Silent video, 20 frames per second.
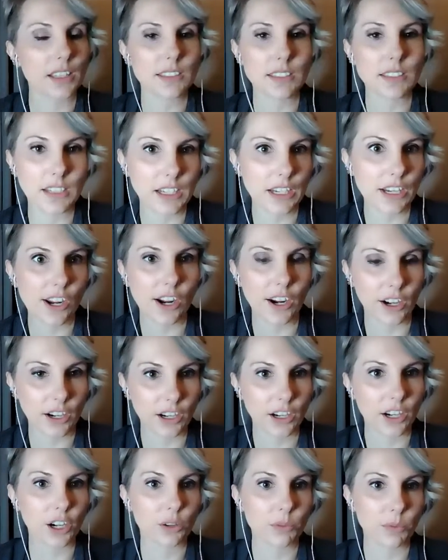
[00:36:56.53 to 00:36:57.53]
It's an
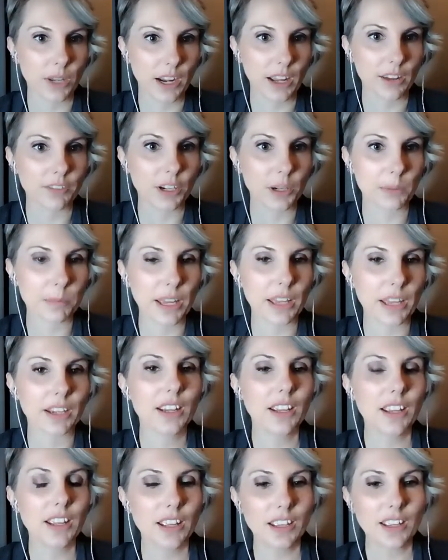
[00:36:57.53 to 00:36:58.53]
ER or whatever, but
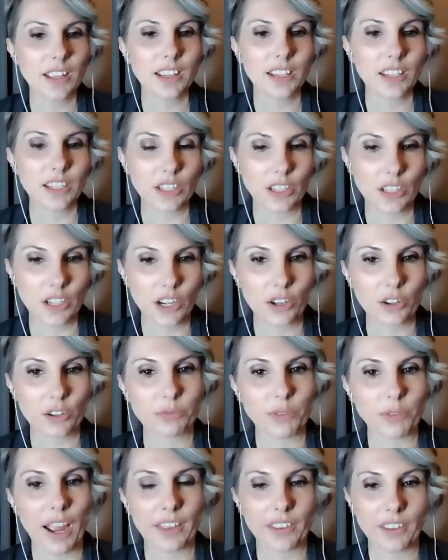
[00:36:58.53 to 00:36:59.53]

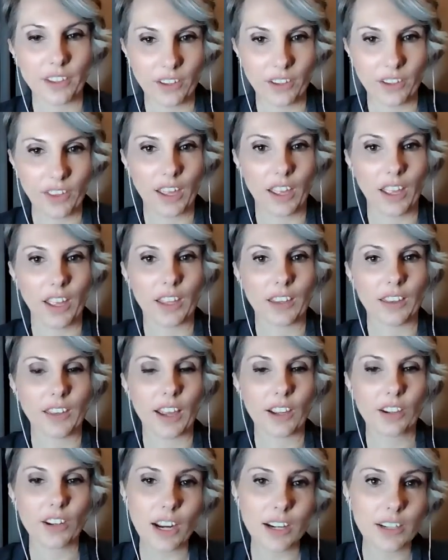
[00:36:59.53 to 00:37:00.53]
rather than
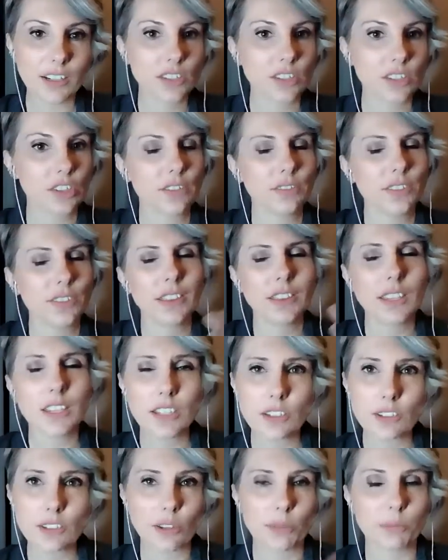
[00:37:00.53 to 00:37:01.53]
that gratitude of like,
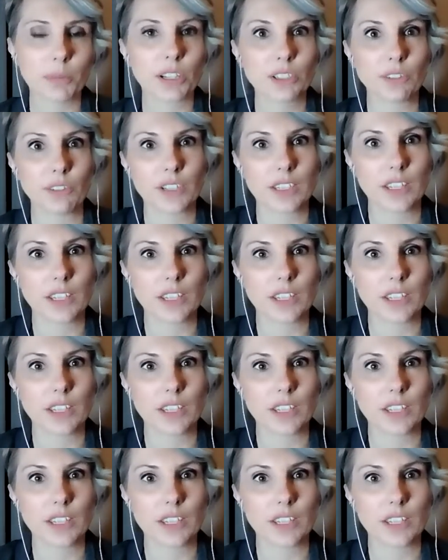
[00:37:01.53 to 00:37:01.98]
thank you so much for